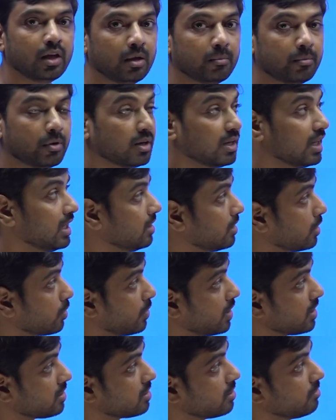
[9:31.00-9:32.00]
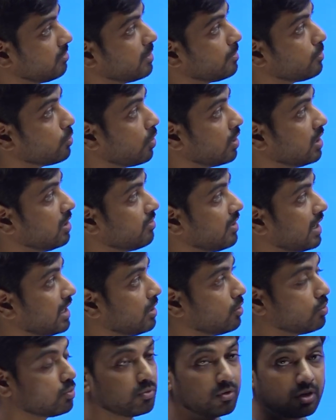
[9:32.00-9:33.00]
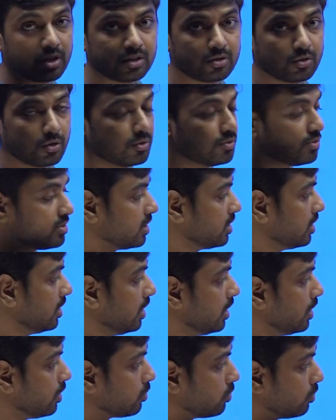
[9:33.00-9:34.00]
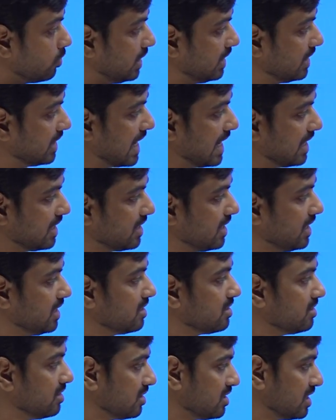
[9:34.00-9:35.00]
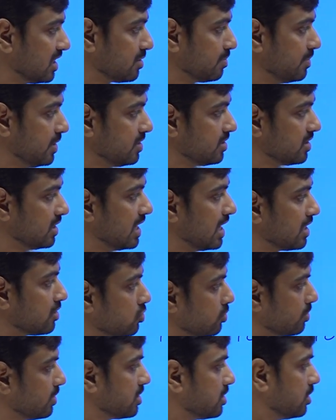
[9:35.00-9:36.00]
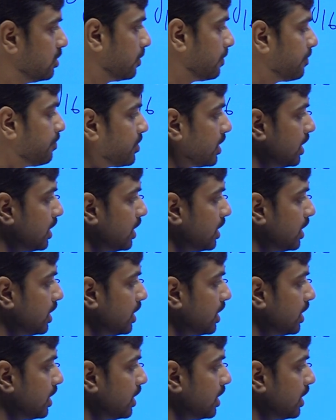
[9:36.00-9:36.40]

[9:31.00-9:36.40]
But in the question, we have to only find out one solution. So in that case, this expression has to be 0.